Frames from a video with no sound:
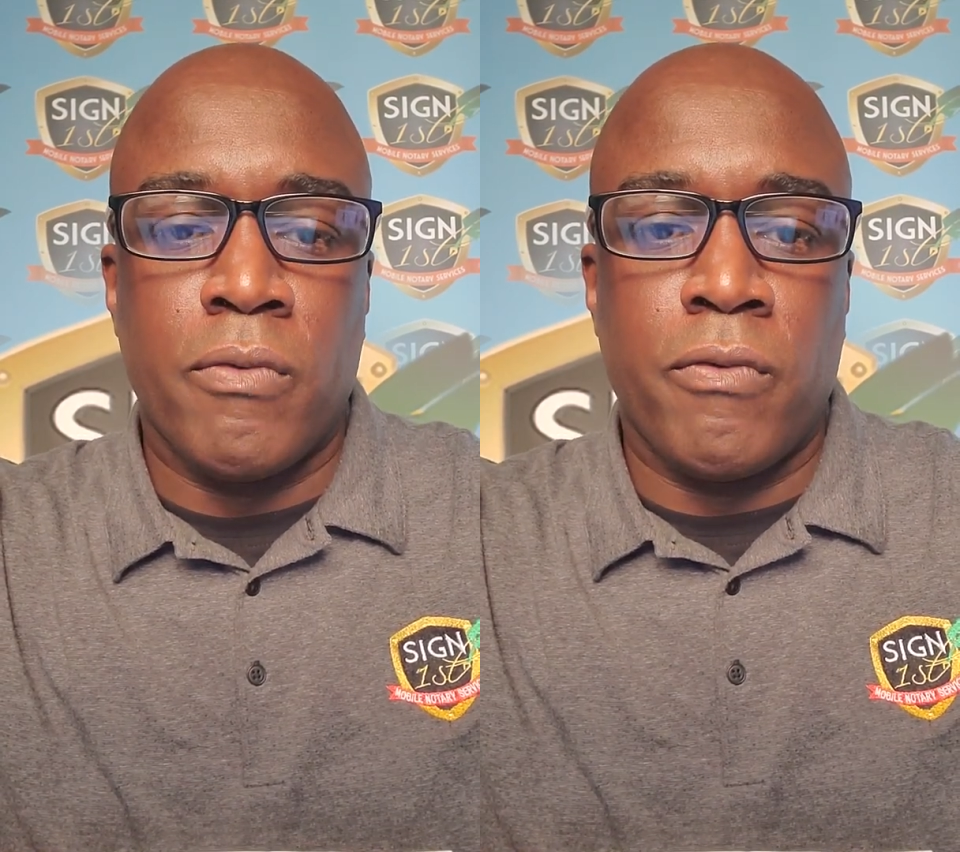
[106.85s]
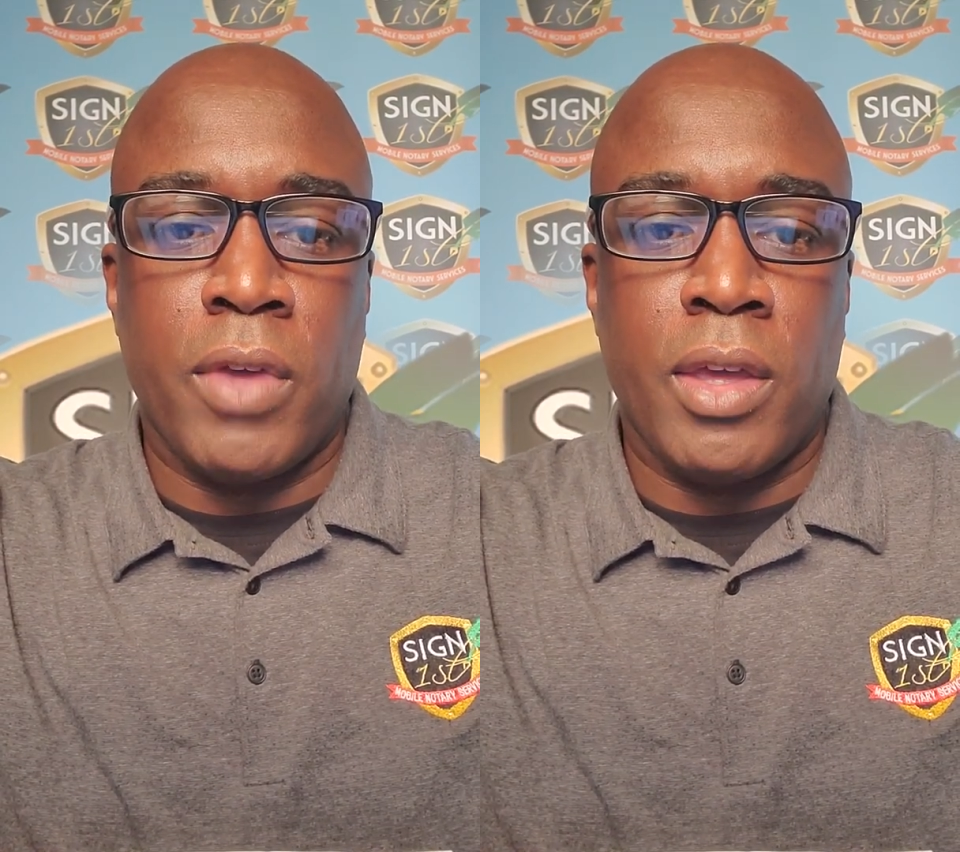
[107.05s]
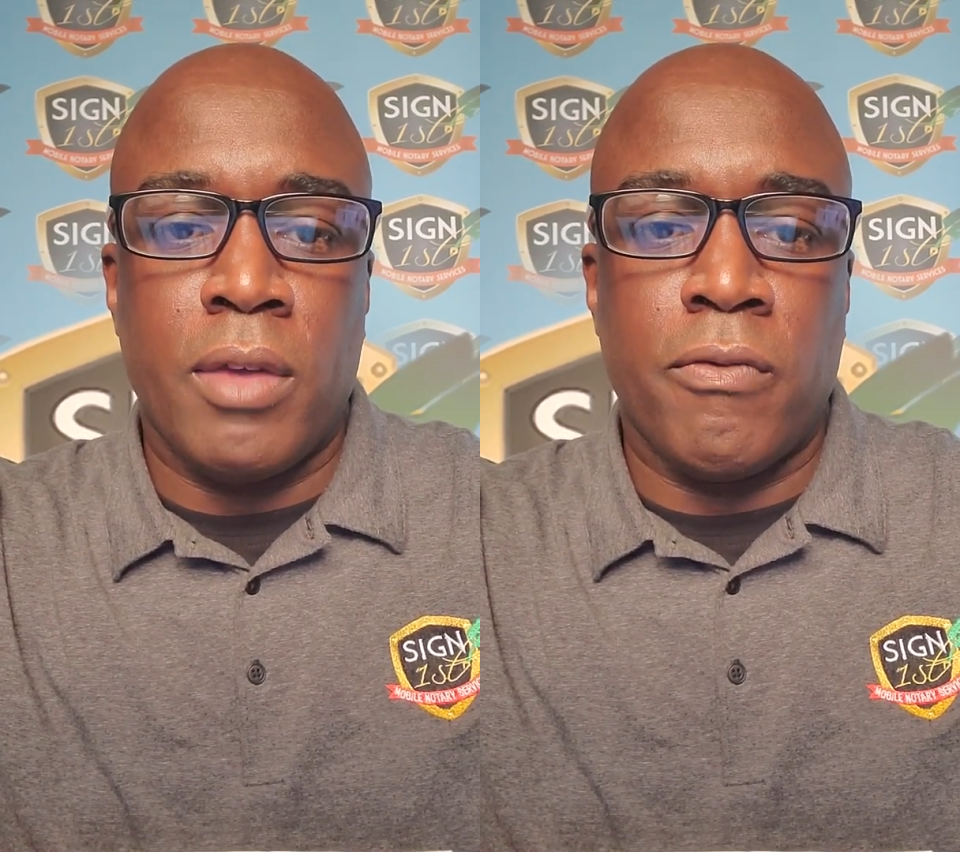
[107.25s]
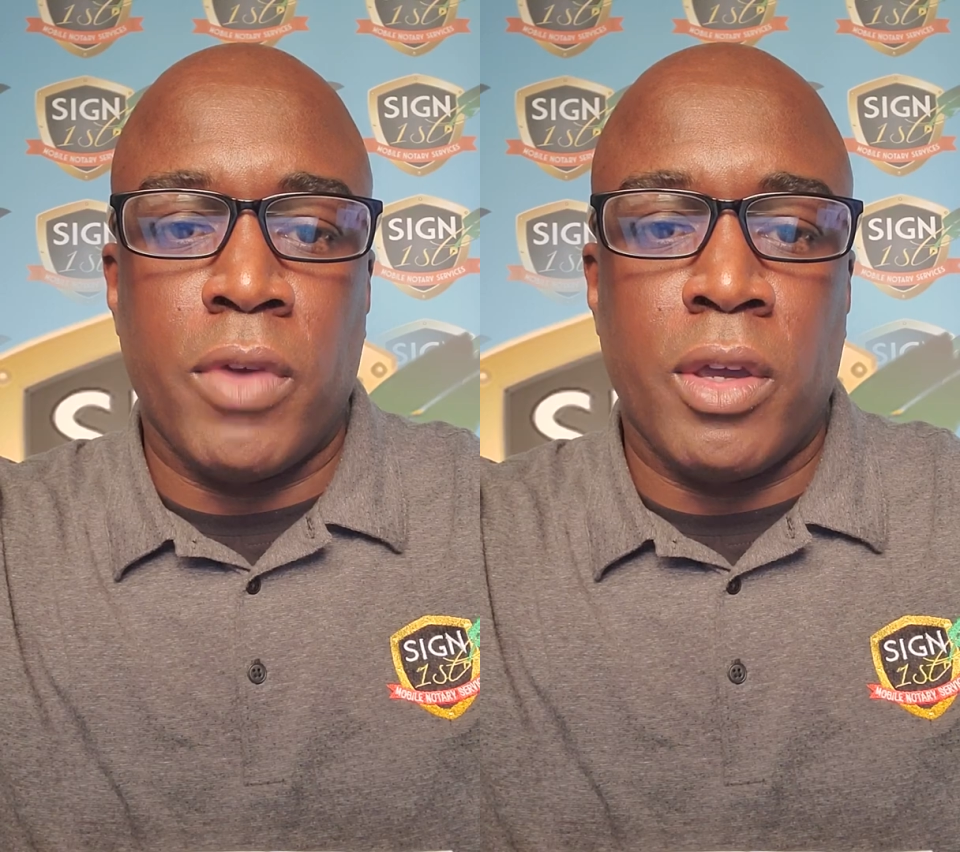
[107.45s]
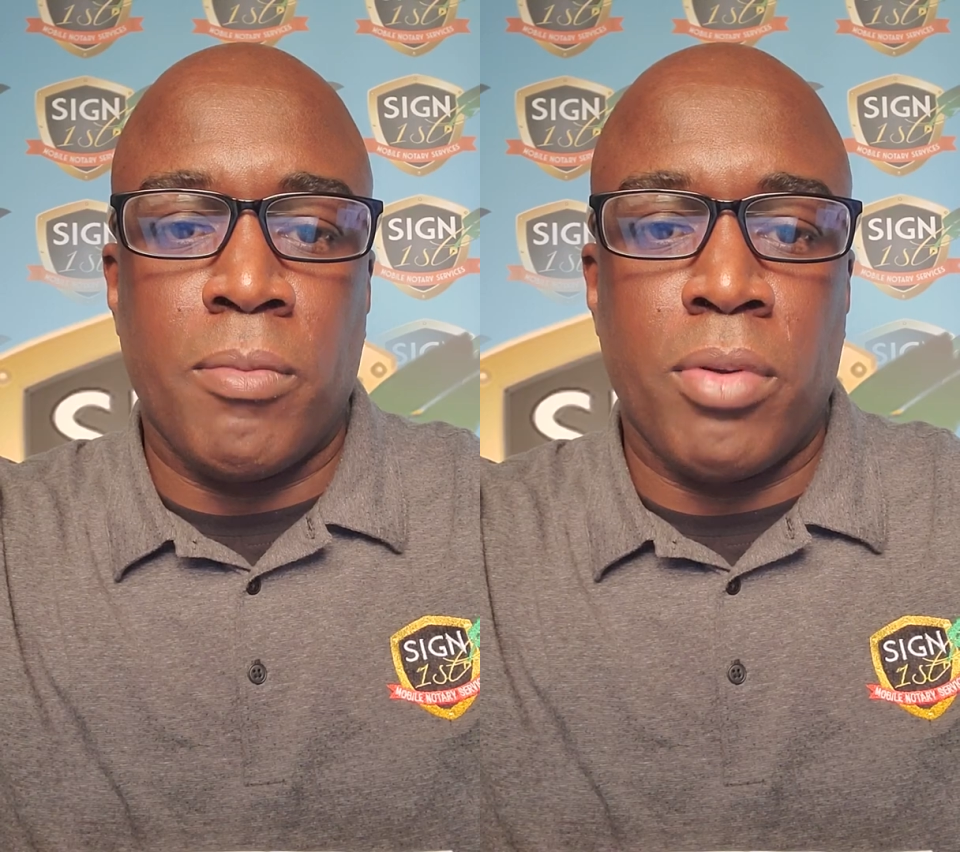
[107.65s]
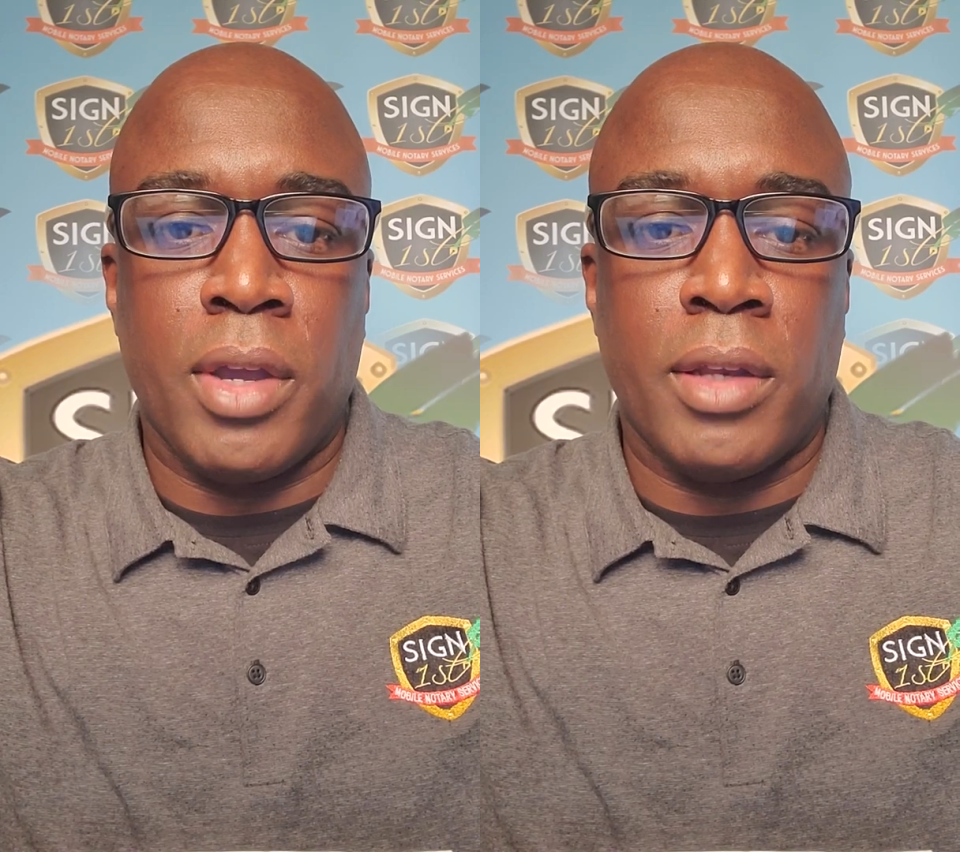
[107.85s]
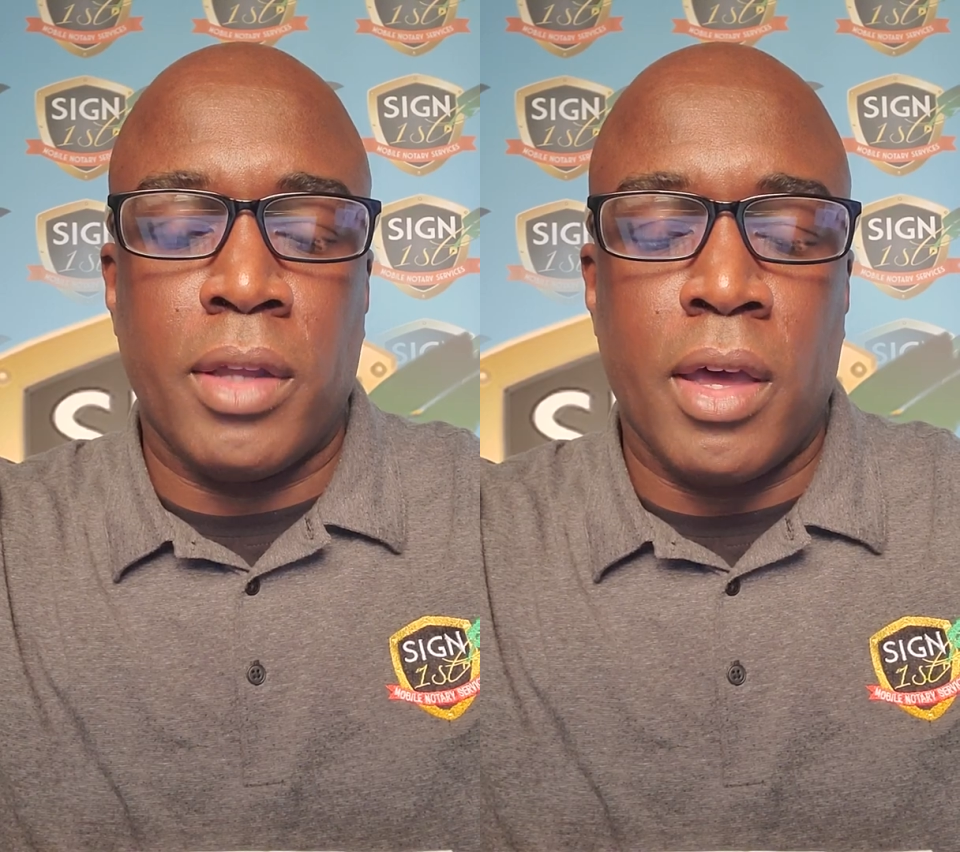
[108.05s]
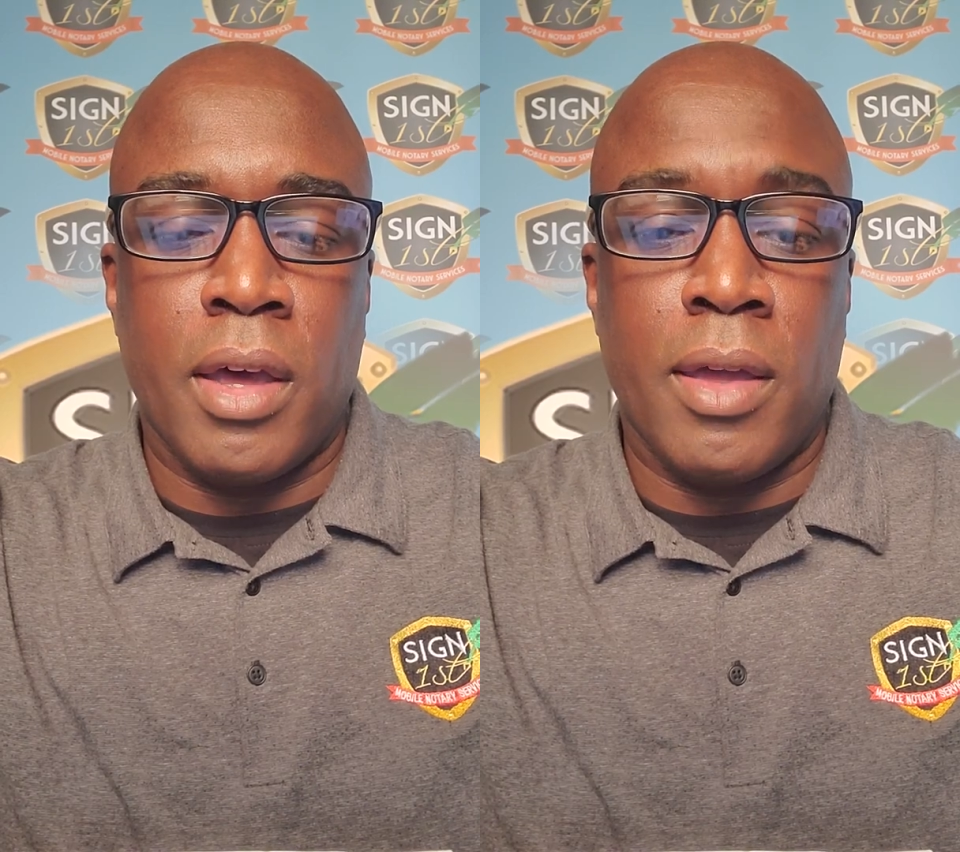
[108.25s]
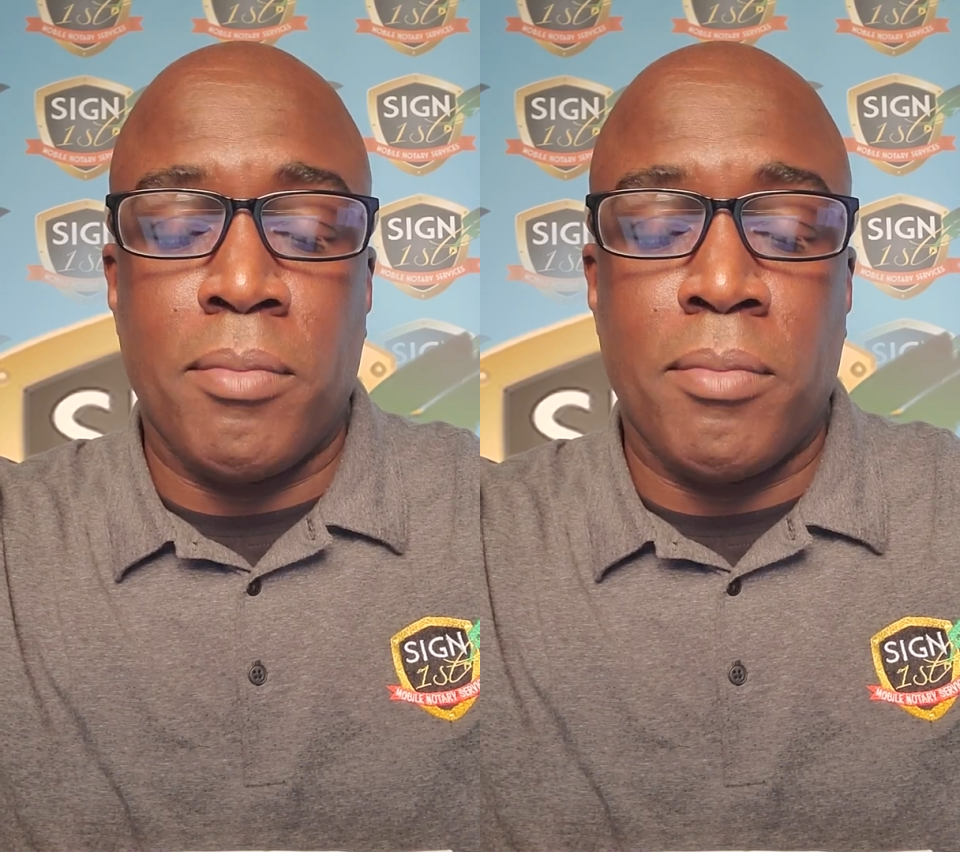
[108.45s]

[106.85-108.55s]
fin fingerprint uh,